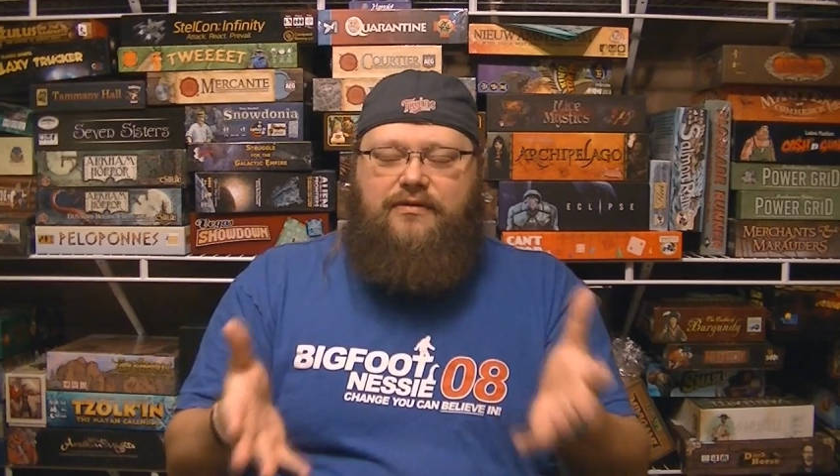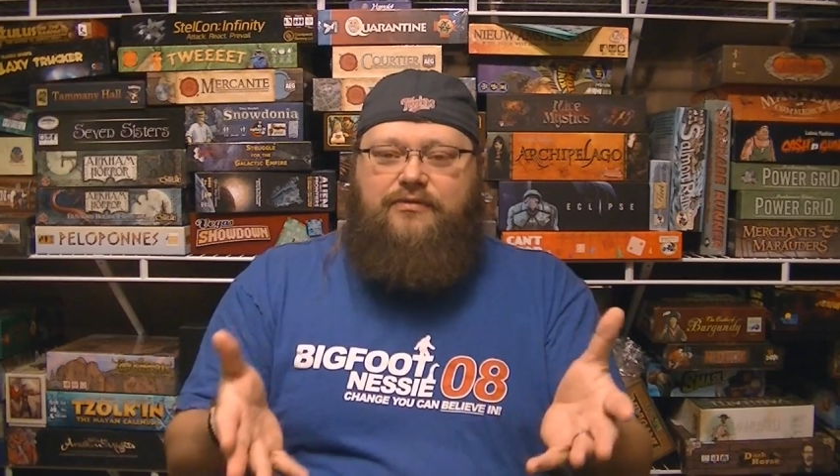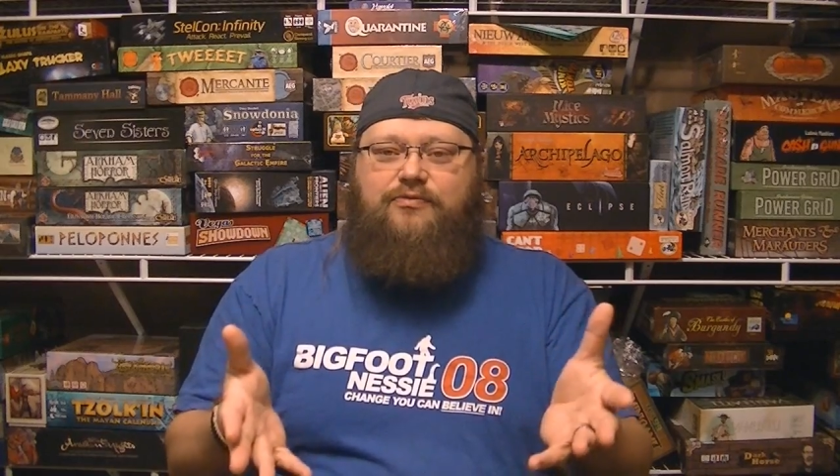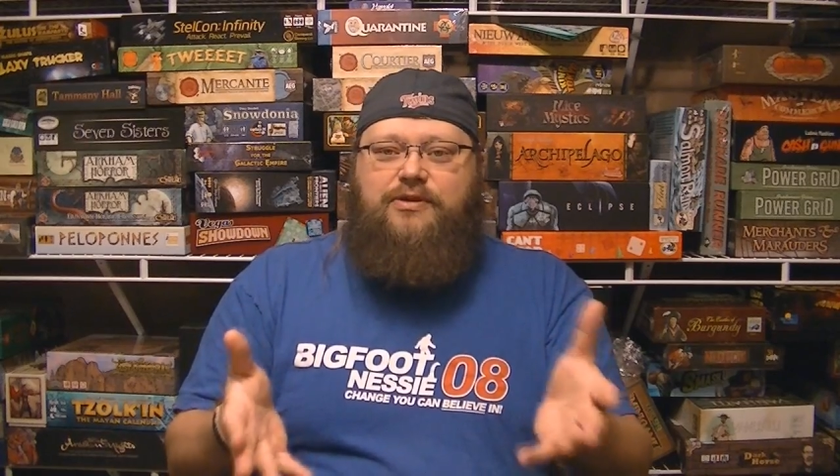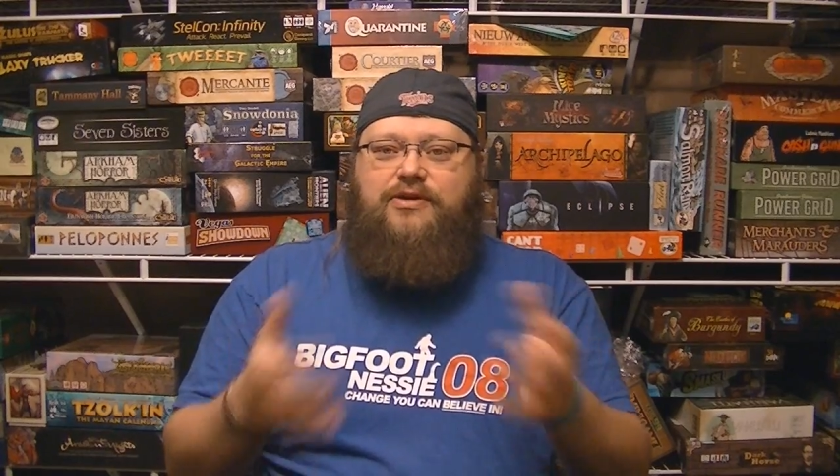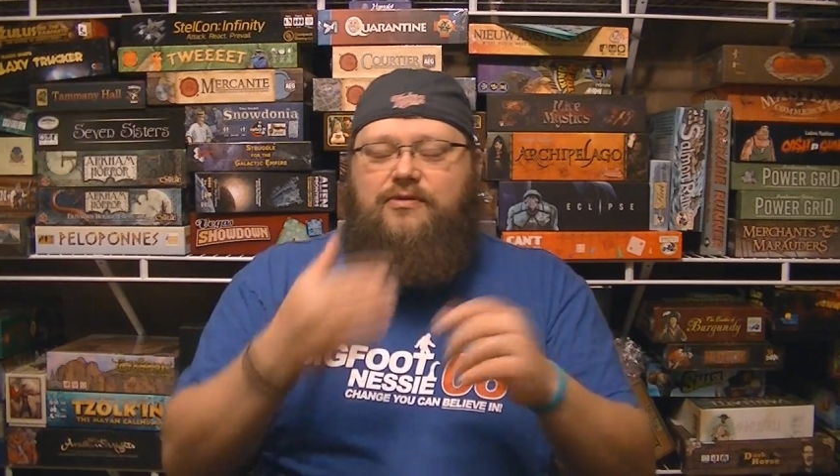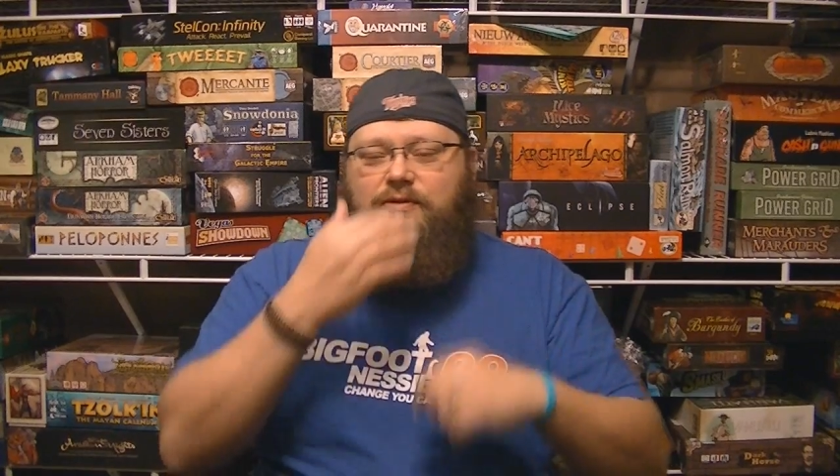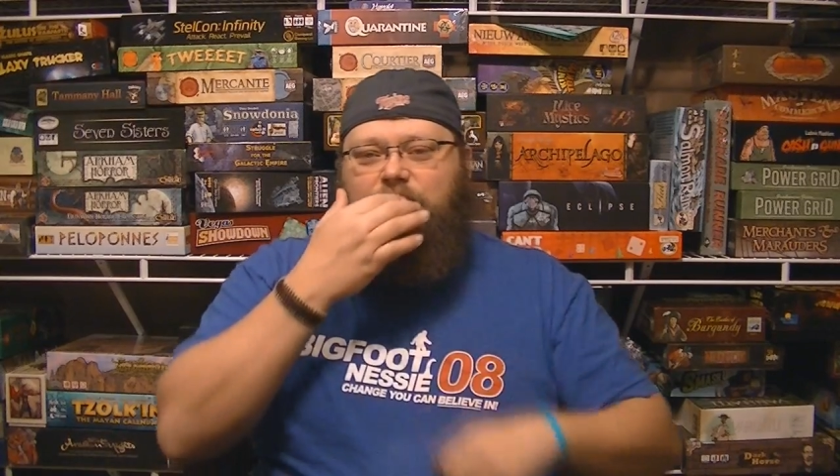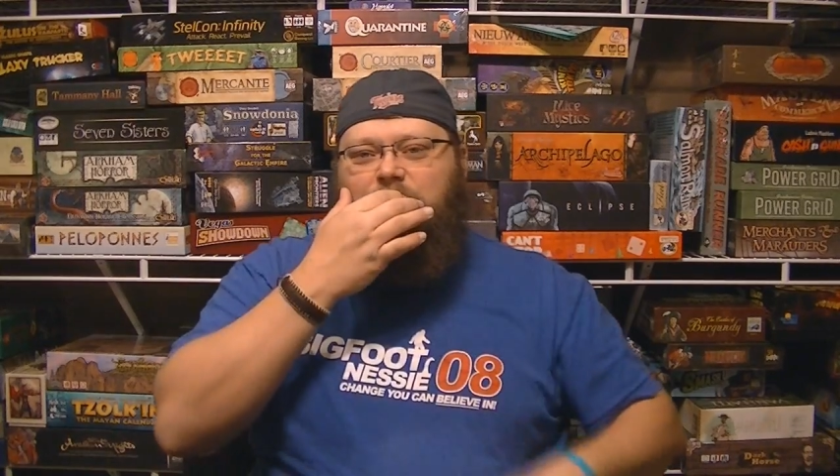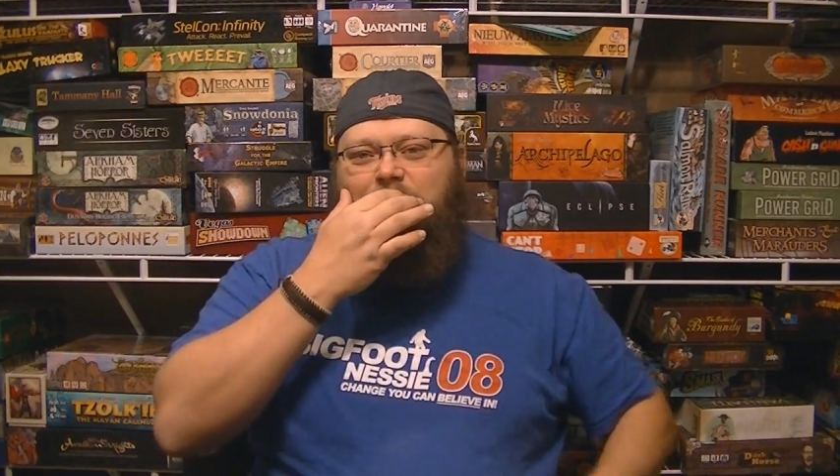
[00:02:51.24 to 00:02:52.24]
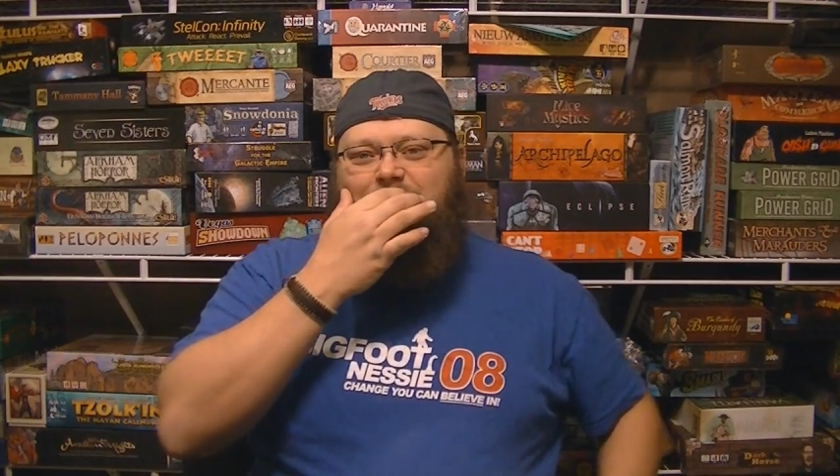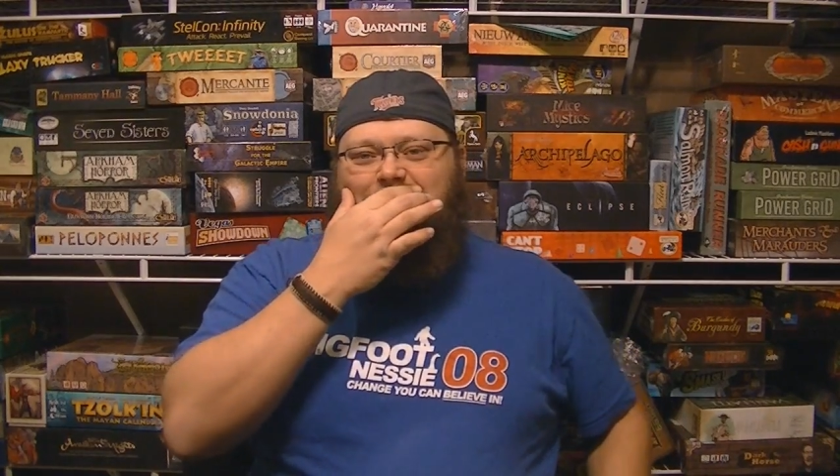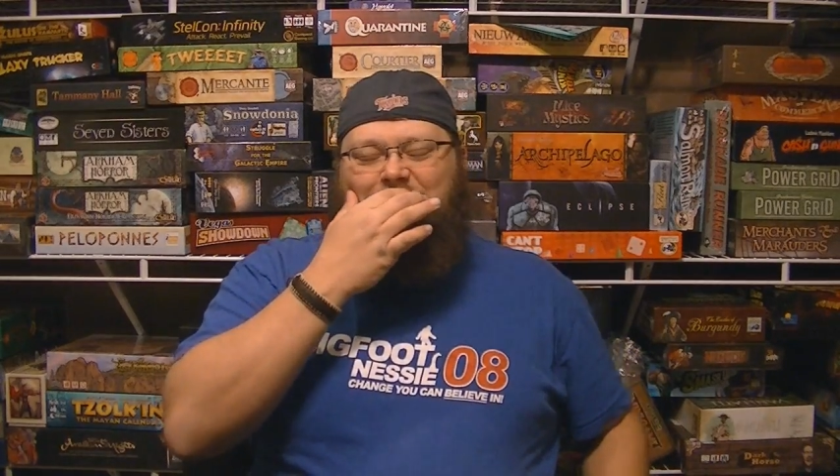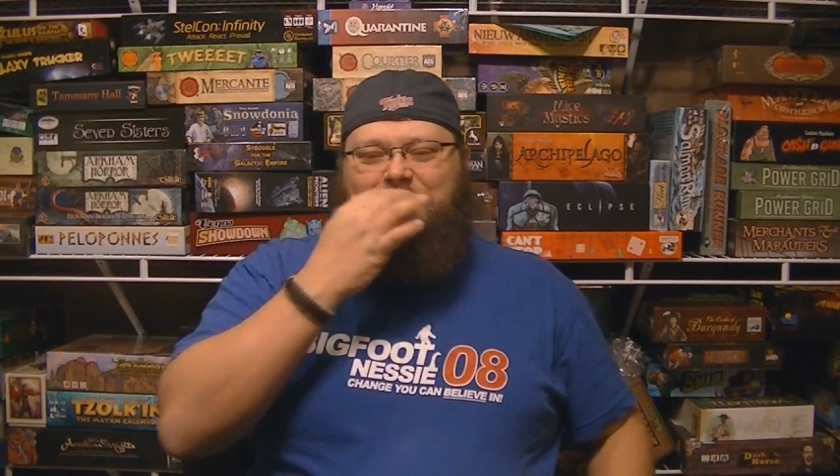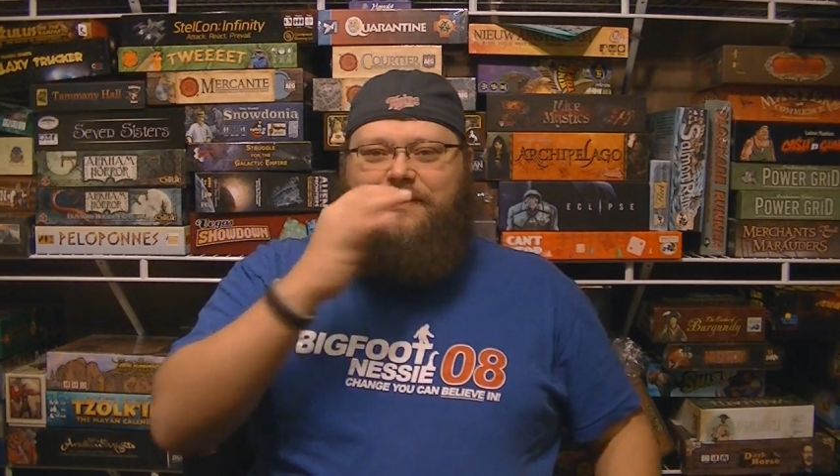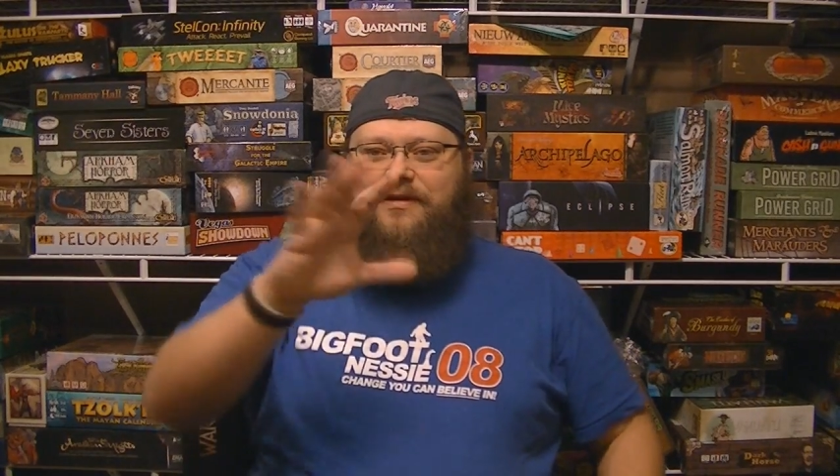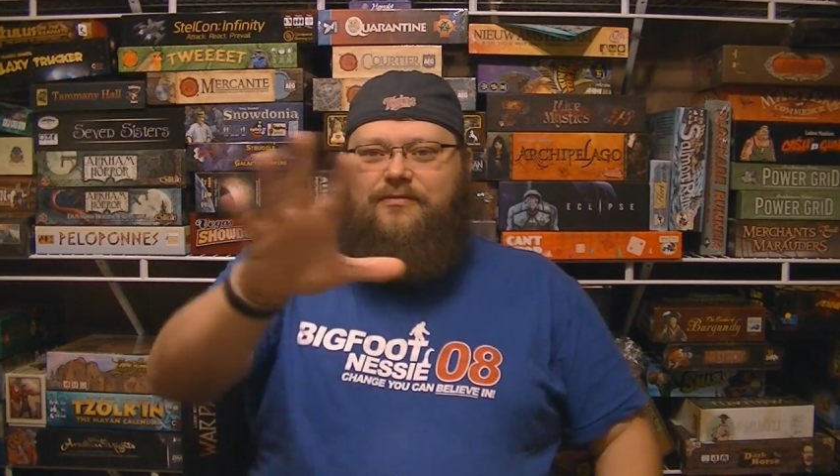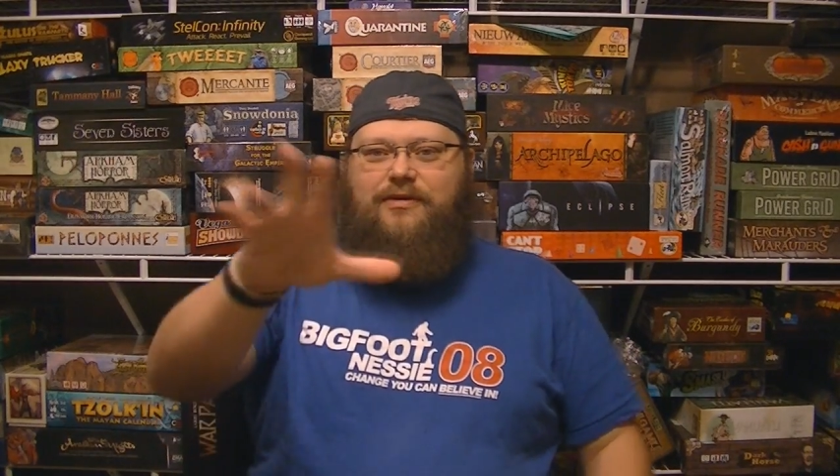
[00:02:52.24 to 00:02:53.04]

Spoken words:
was pretty cool, too. I just want to tell you